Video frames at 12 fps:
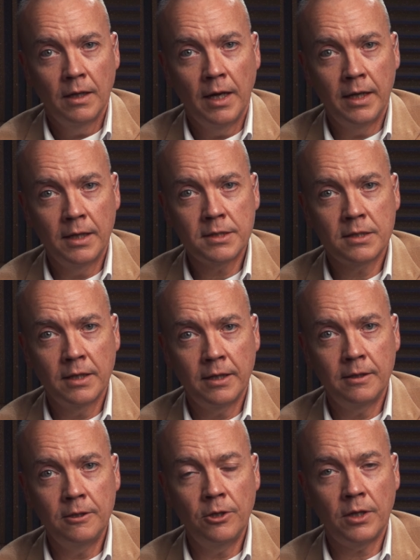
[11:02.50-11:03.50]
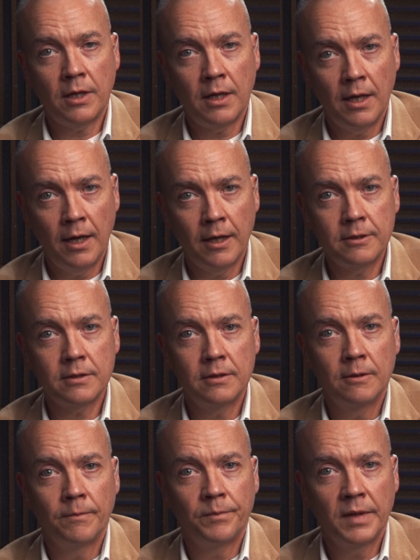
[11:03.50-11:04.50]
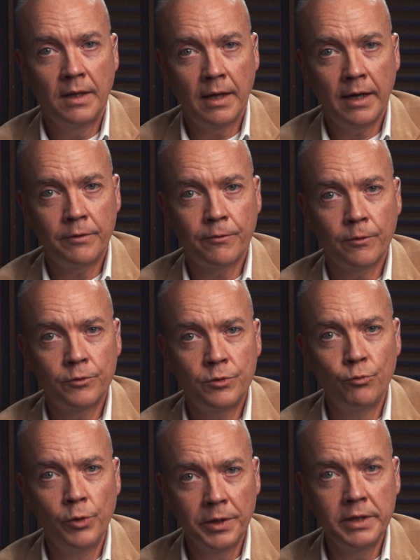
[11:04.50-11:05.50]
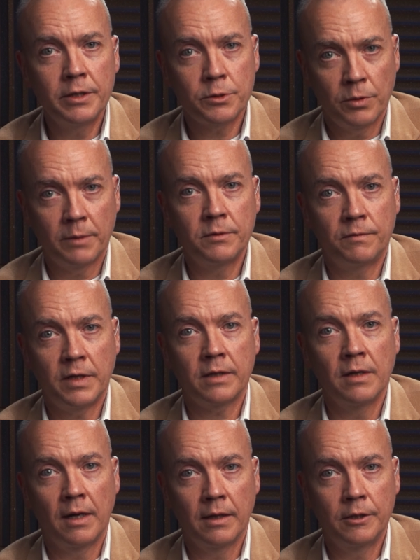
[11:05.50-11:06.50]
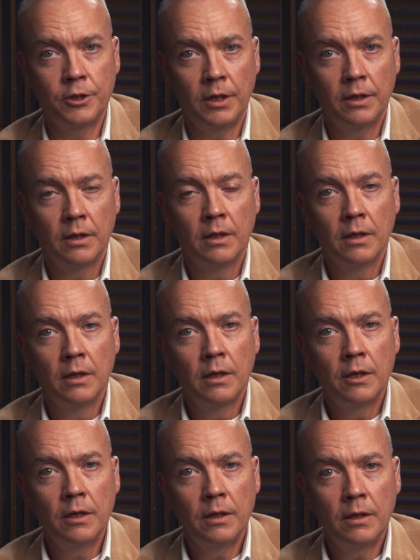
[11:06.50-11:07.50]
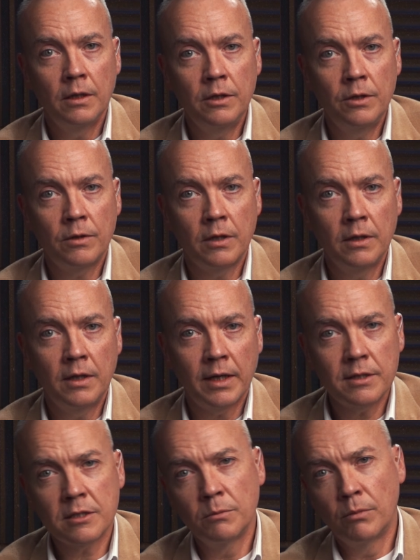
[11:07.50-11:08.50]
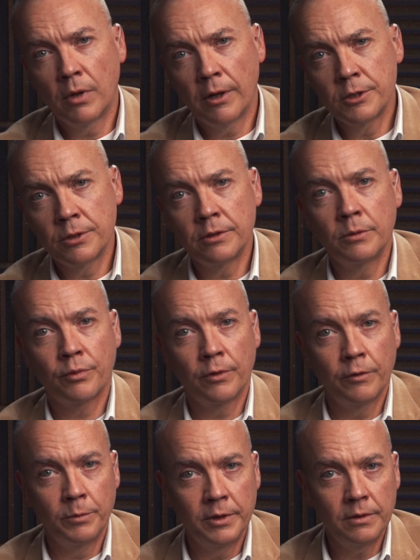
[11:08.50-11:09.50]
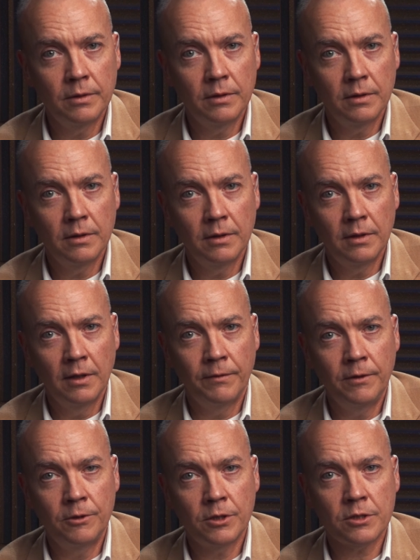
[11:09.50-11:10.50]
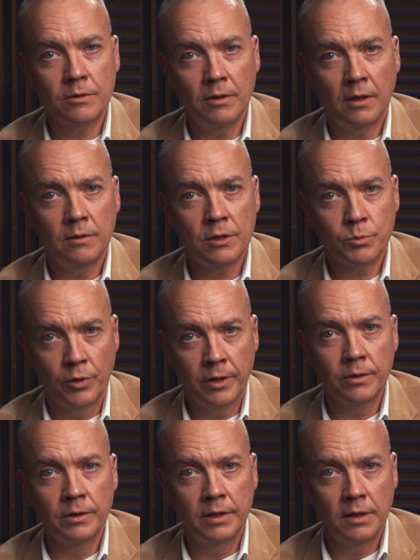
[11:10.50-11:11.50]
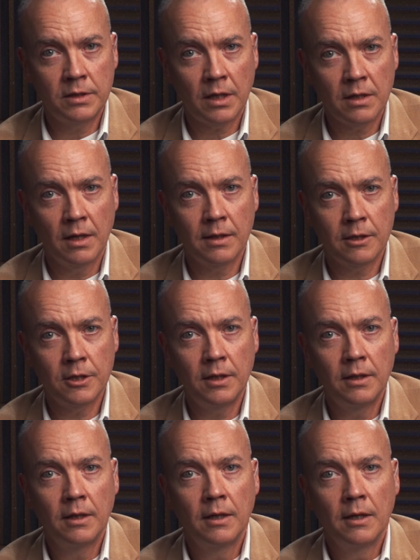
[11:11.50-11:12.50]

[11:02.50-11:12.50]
And it's that you can't get, for really disruptive technology, you can get some marginal improvement if you just sprinkle in the technology,